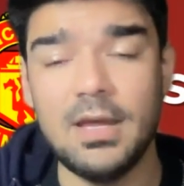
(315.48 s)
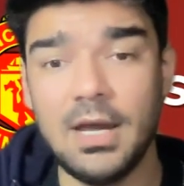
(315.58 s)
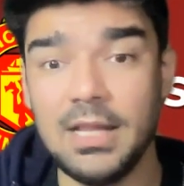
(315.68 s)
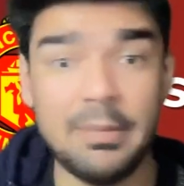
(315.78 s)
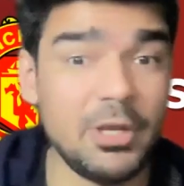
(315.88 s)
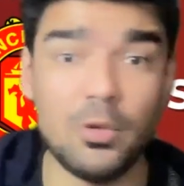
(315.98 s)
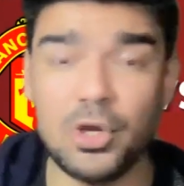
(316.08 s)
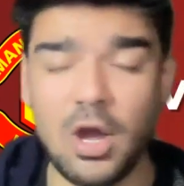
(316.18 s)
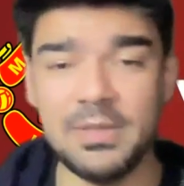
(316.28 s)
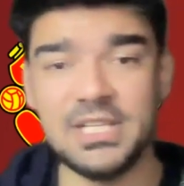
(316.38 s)
Let me know
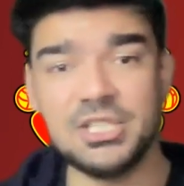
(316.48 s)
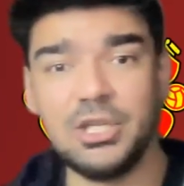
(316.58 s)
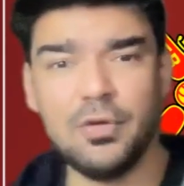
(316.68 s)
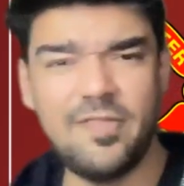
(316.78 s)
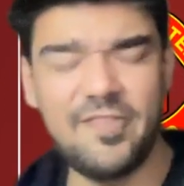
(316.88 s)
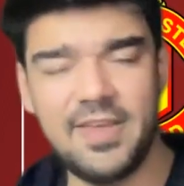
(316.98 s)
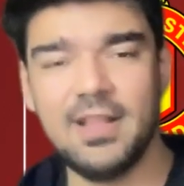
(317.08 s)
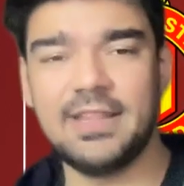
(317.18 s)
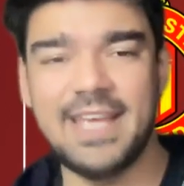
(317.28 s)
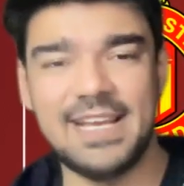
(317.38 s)
in the comment section. Do you
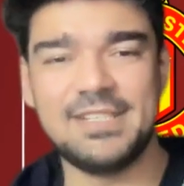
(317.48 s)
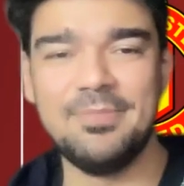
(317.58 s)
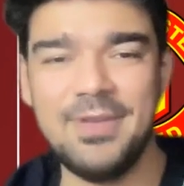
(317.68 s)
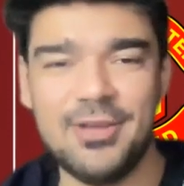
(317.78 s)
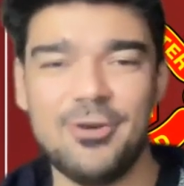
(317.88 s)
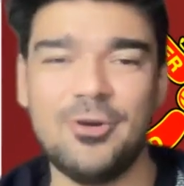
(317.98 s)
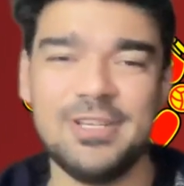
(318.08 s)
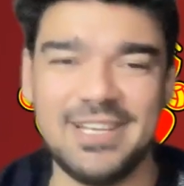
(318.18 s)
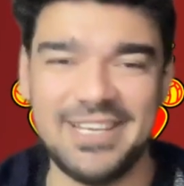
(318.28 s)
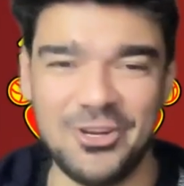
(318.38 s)
feel
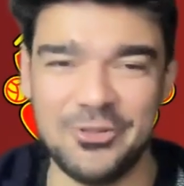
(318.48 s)
Casemiro,